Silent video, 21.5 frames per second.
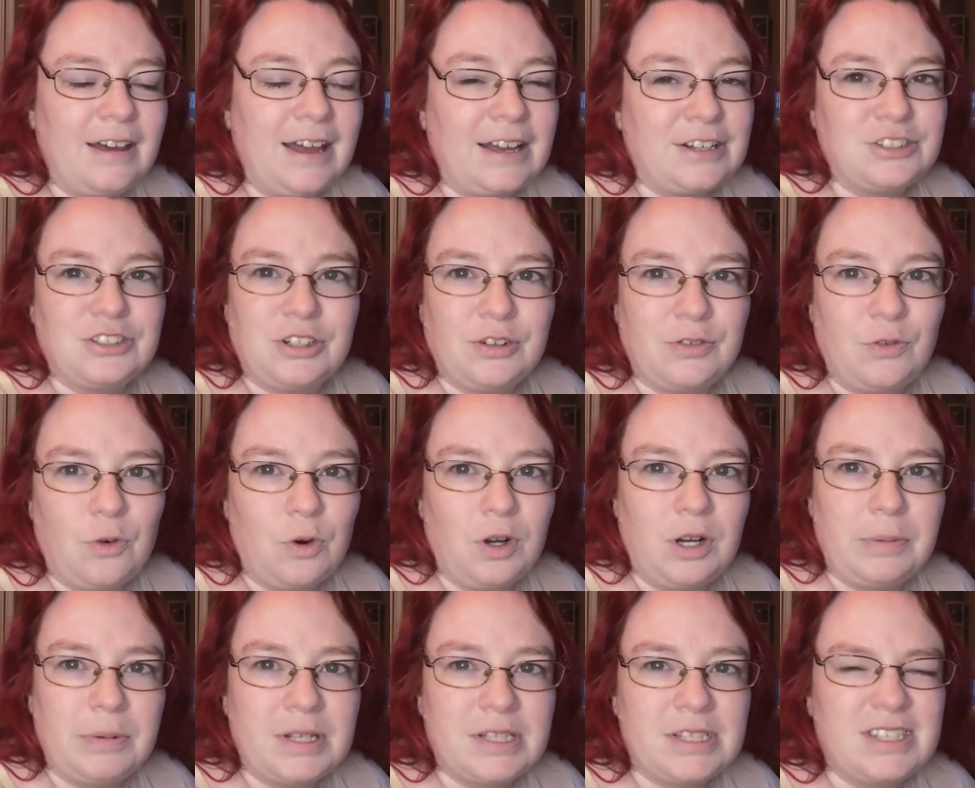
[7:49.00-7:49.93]
actually did
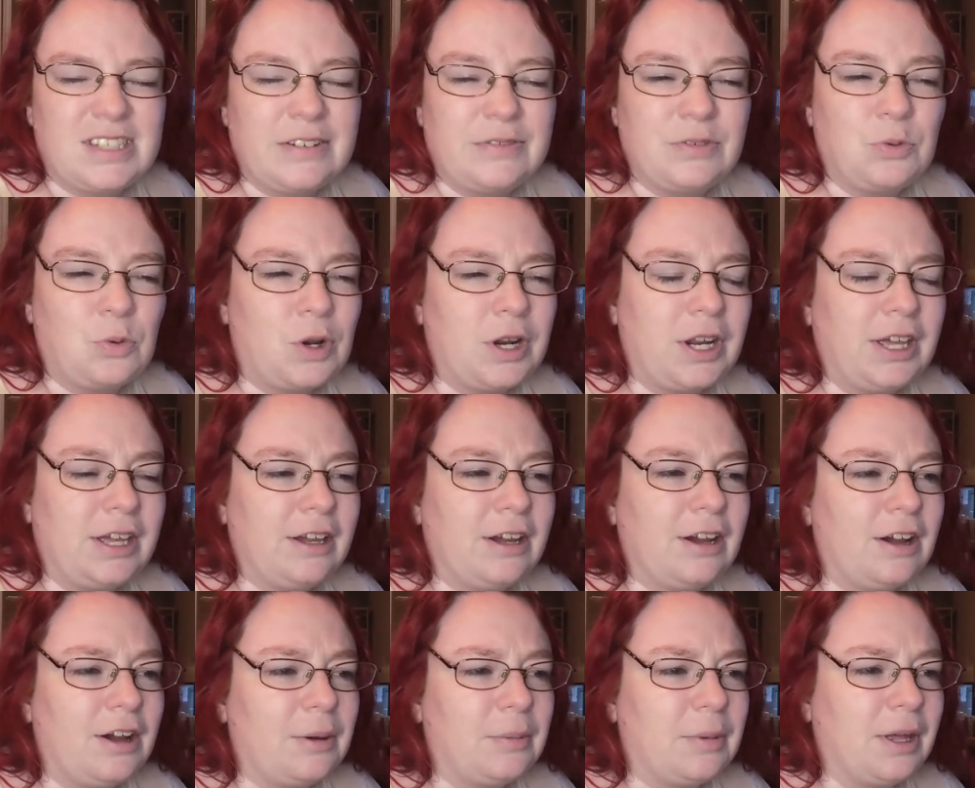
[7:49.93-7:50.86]
40 minutes instead of
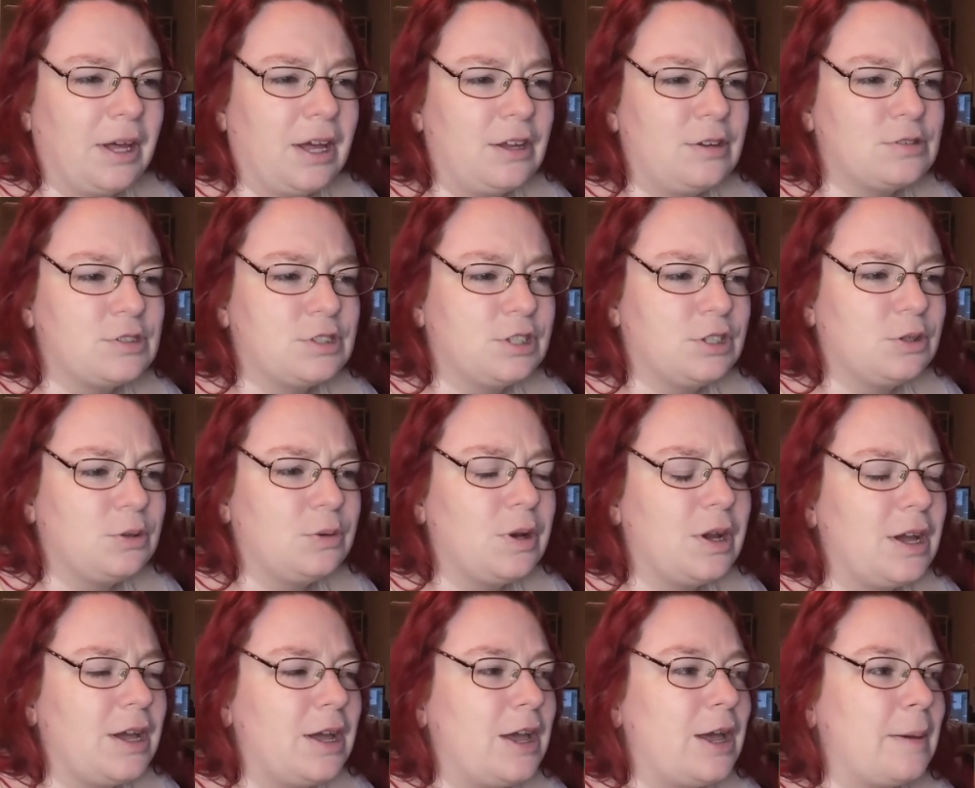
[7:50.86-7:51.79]
20, like I usually
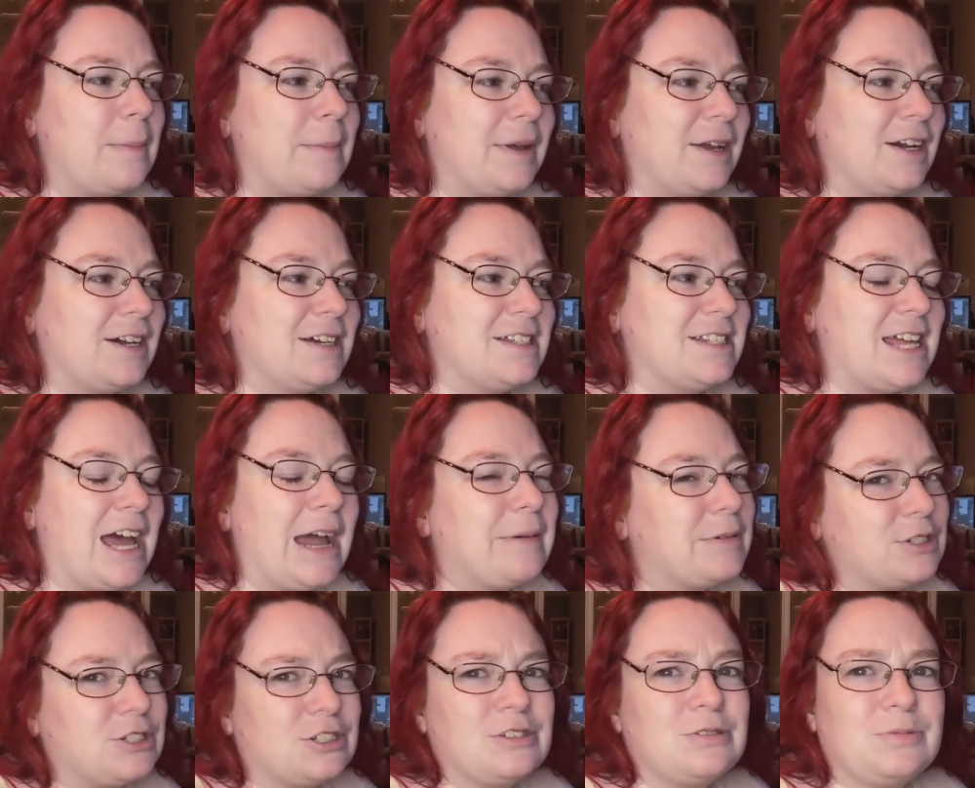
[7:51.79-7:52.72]
do, because
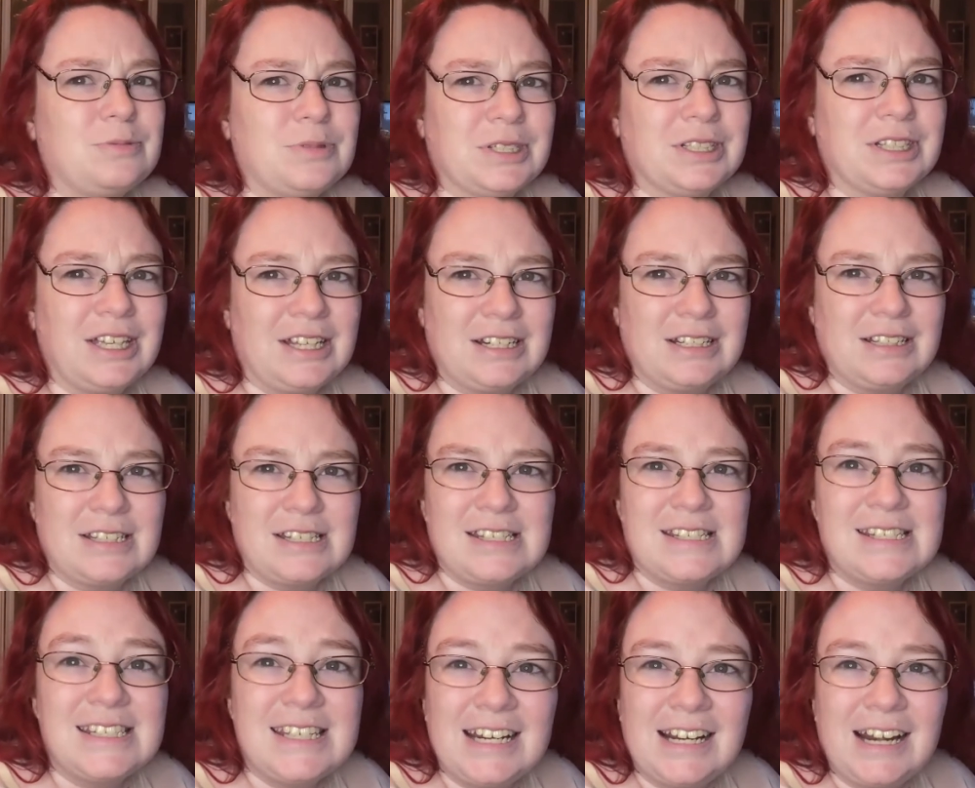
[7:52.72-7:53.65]
I was just really into the
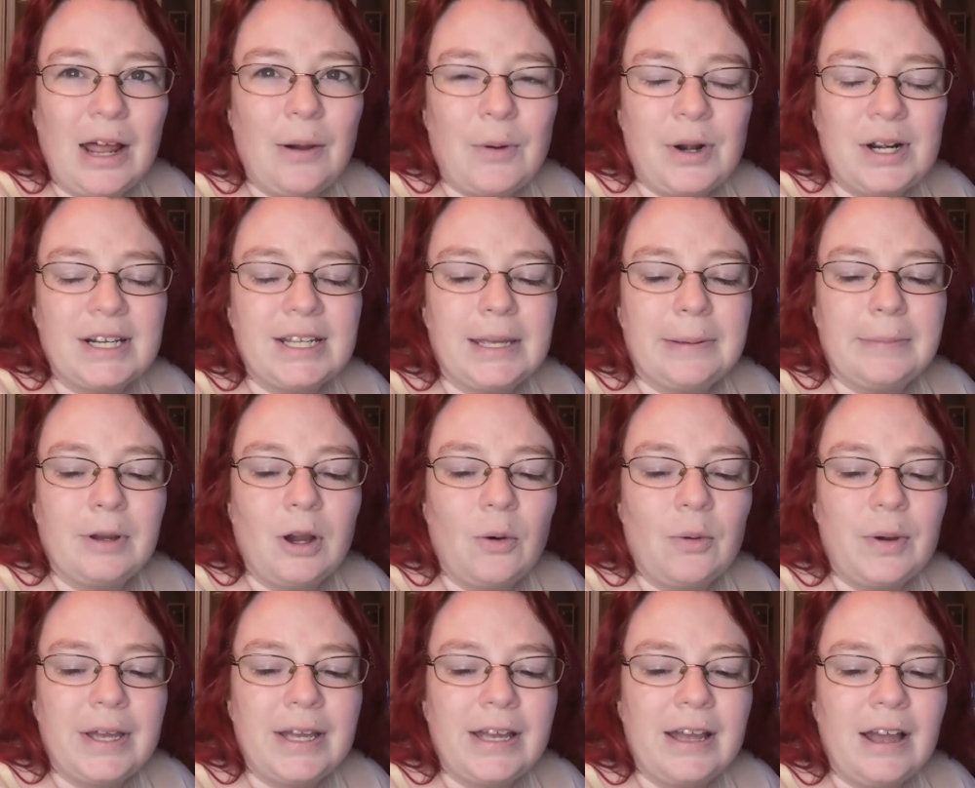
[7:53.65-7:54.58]
scene and I wanted to keep
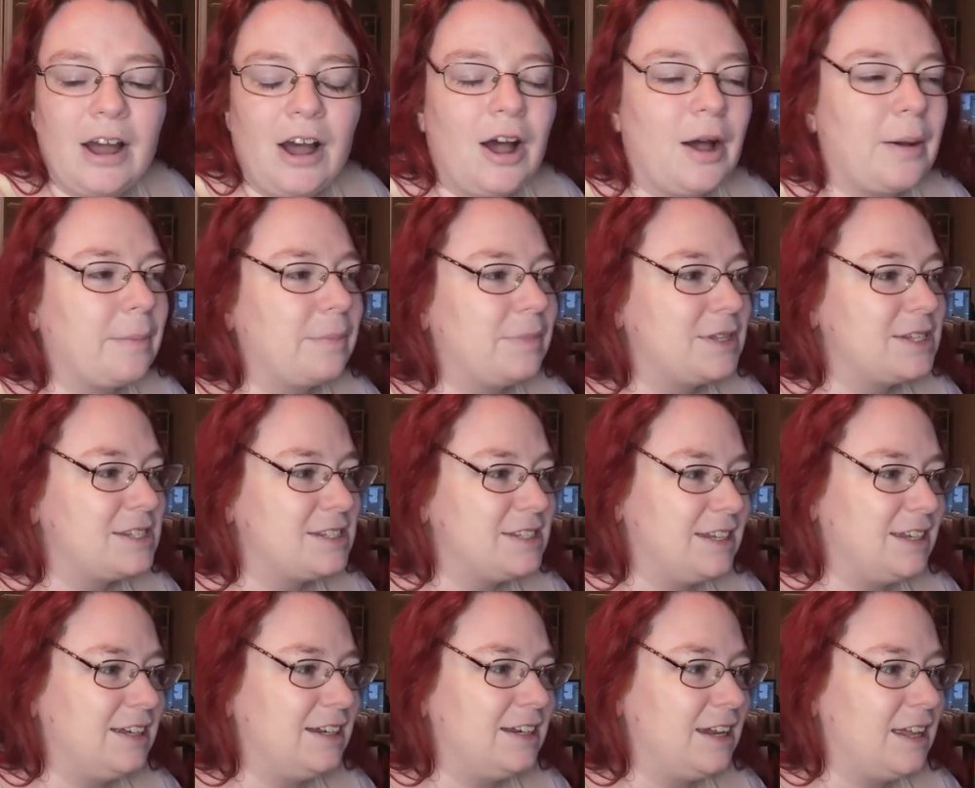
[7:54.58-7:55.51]
going. The
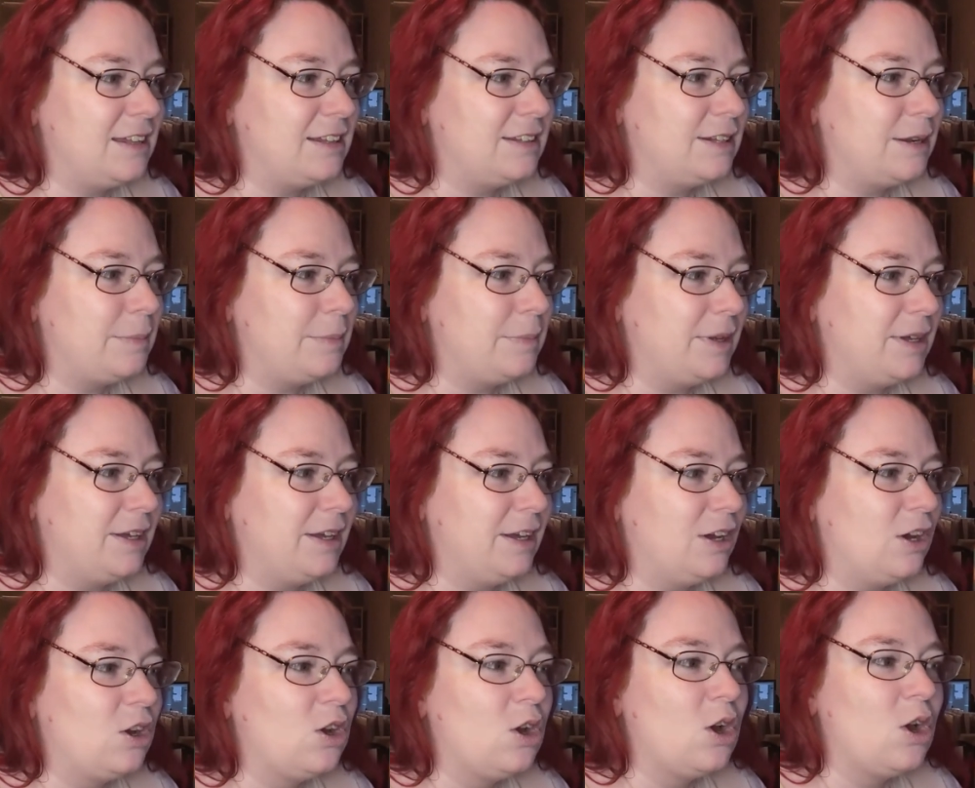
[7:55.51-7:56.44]
scene ended up
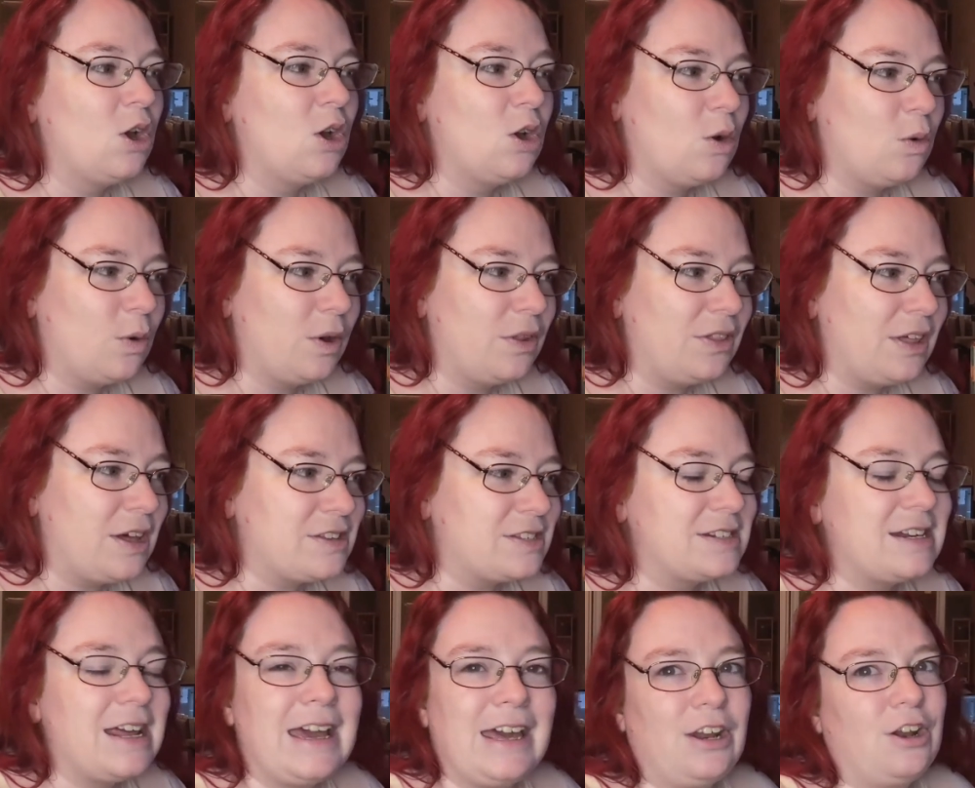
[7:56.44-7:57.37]
being
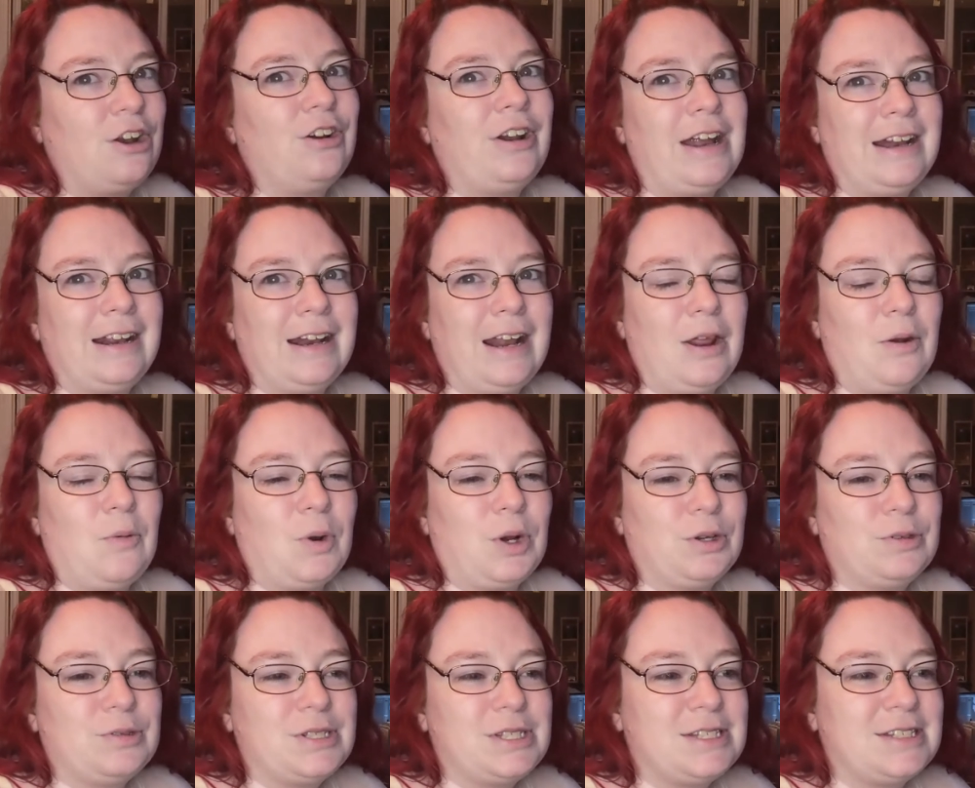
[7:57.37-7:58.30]
1,889
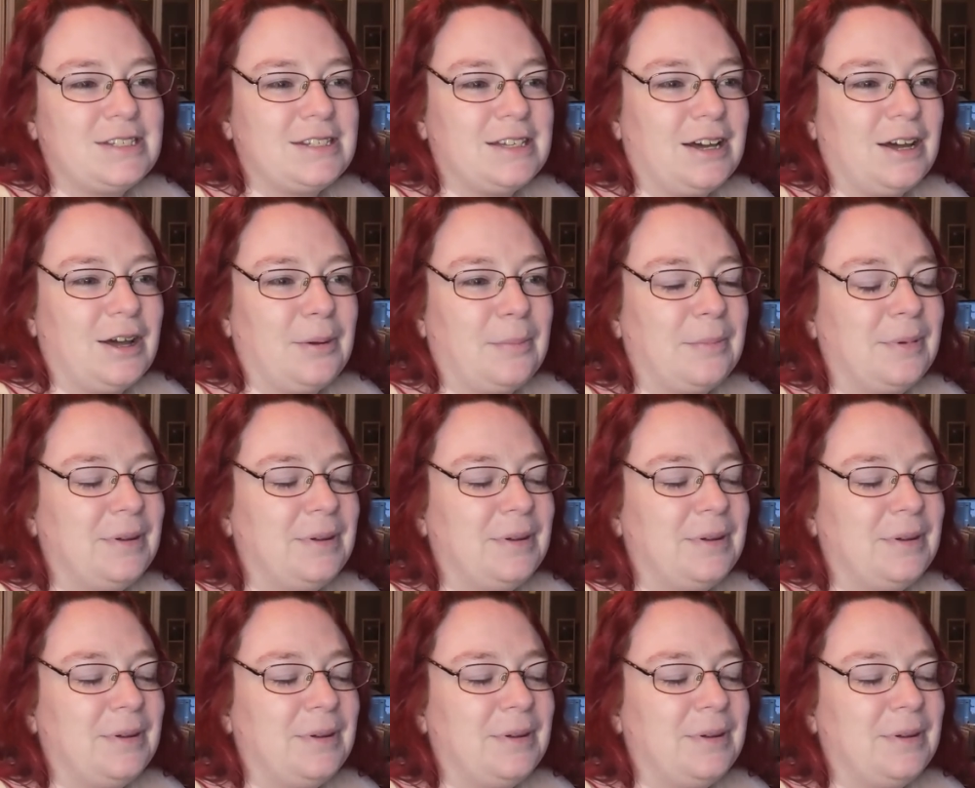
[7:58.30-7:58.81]
words,